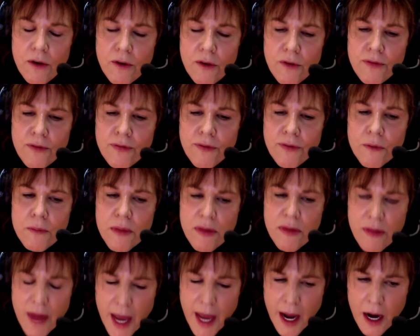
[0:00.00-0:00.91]
from
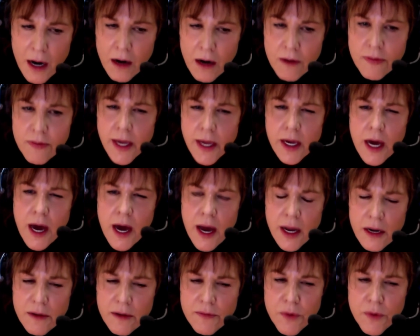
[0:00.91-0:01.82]
there, they
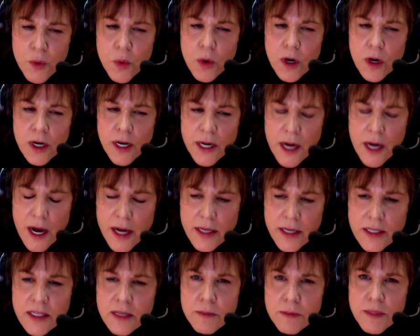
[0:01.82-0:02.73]
kind of
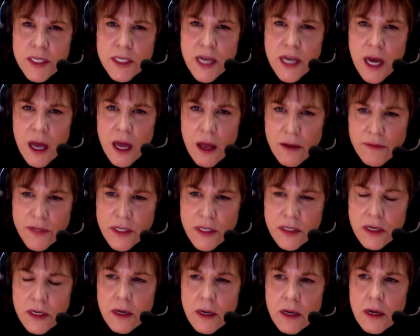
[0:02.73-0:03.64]
organized
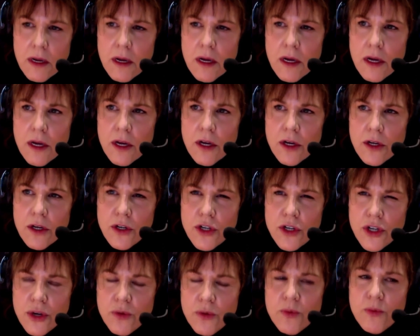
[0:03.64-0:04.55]
themselves
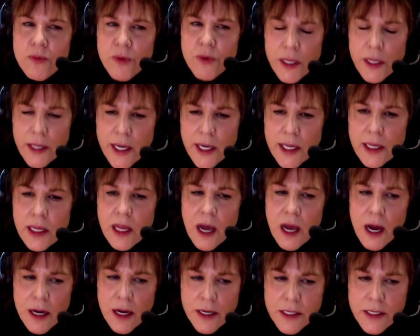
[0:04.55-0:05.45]
to really
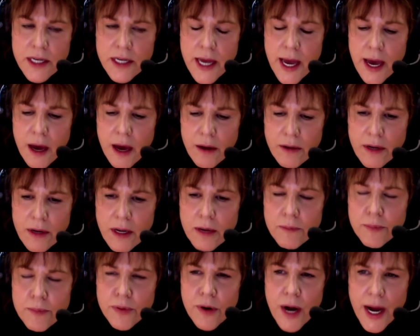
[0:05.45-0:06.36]
lock down
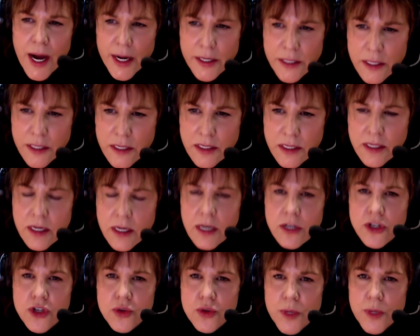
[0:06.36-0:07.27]
and practice
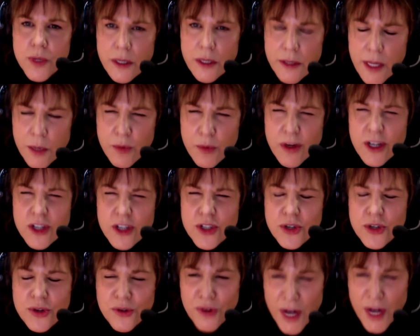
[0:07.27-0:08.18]
and drill. They were
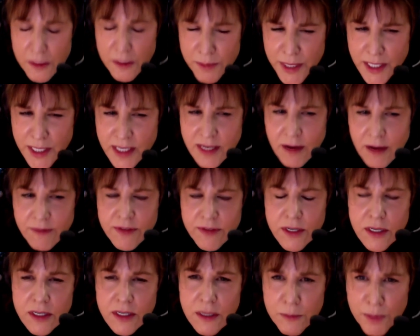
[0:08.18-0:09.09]
incredibly
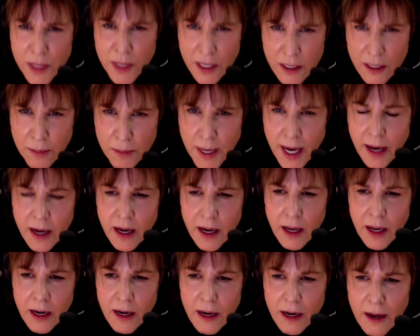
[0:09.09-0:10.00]
self-disciplined about it.